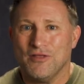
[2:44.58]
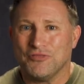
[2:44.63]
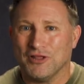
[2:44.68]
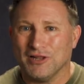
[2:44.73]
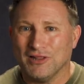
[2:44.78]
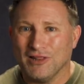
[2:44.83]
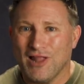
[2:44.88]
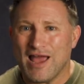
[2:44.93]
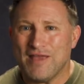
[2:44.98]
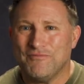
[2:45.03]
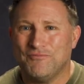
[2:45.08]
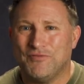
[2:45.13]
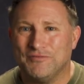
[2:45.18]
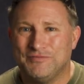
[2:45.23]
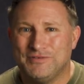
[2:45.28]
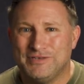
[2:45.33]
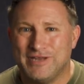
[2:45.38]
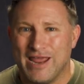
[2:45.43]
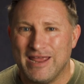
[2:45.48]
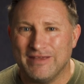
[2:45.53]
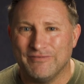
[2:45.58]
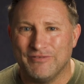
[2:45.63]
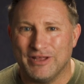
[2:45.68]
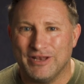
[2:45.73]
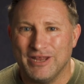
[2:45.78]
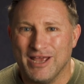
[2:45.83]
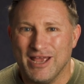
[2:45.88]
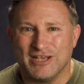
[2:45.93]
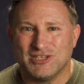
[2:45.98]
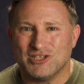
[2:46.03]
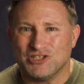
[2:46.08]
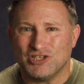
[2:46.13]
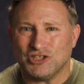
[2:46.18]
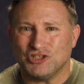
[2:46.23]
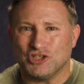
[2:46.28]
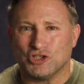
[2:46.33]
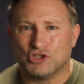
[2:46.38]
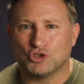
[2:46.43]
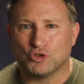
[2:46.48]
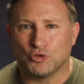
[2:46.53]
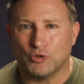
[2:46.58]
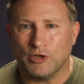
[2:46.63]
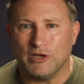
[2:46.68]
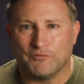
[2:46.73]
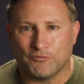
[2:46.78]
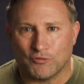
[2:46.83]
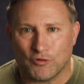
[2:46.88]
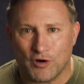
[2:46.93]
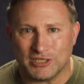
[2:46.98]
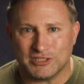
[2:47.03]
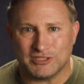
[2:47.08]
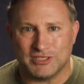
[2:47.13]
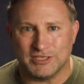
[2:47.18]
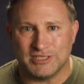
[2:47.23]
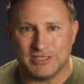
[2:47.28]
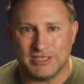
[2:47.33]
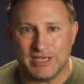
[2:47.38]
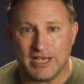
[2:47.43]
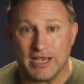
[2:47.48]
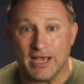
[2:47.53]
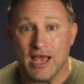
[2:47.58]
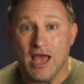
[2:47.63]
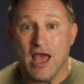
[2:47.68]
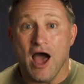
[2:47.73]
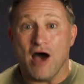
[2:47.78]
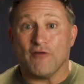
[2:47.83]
The life of David is such a treat for us to see.